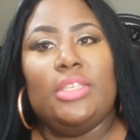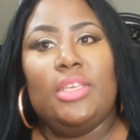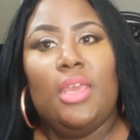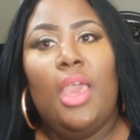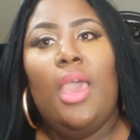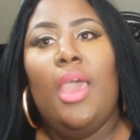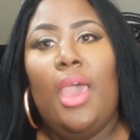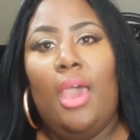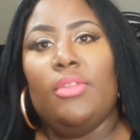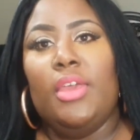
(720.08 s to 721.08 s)
can see
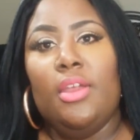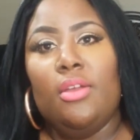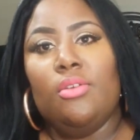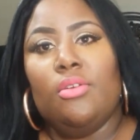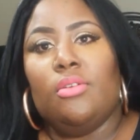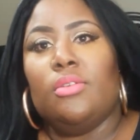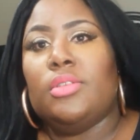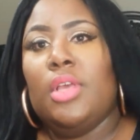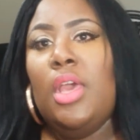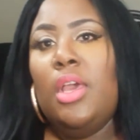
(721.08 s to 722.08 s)
how the hair
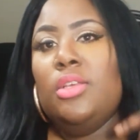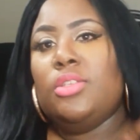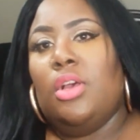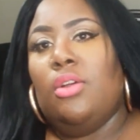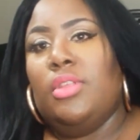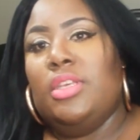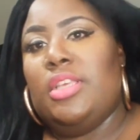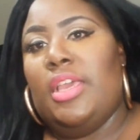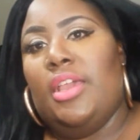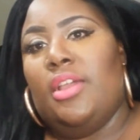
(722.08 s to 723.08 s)
curls. So
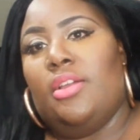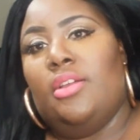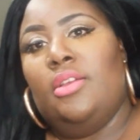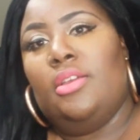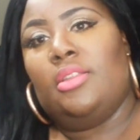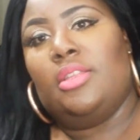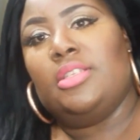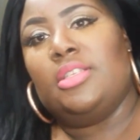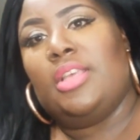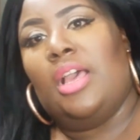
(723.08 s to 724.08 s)
this hair,
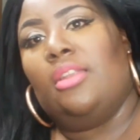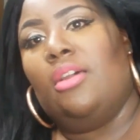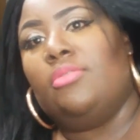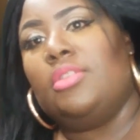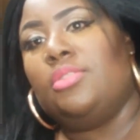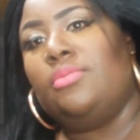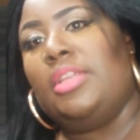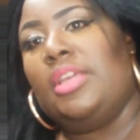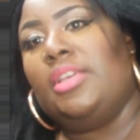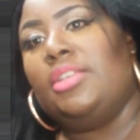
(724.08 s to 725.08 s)
this is how long the
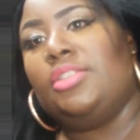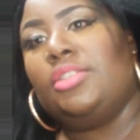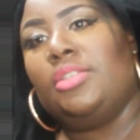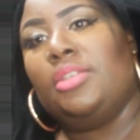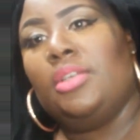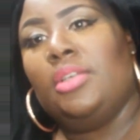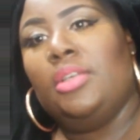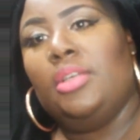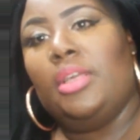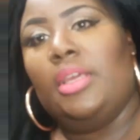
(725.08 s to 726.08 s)
20-inch
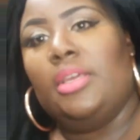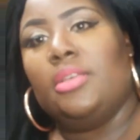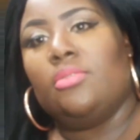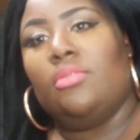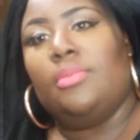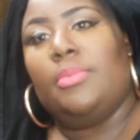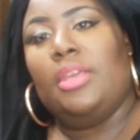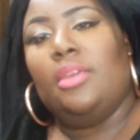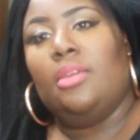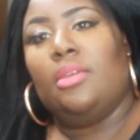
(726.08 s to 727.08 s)
is on
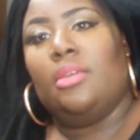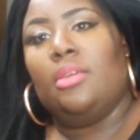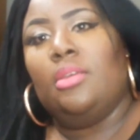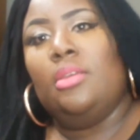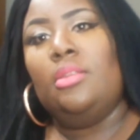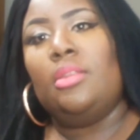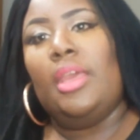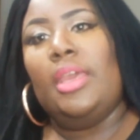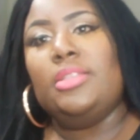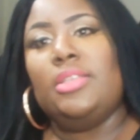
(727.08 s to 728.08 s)
me.
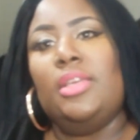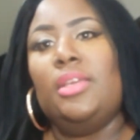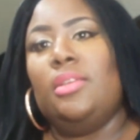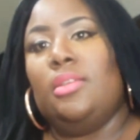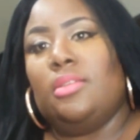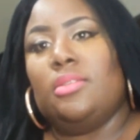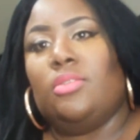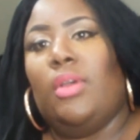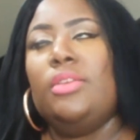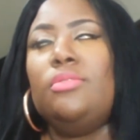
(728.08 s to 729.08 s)
The 18,
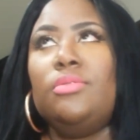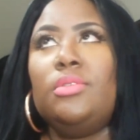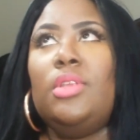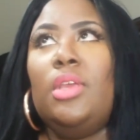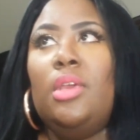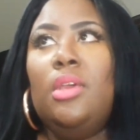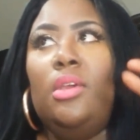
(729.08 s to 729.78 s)
so I use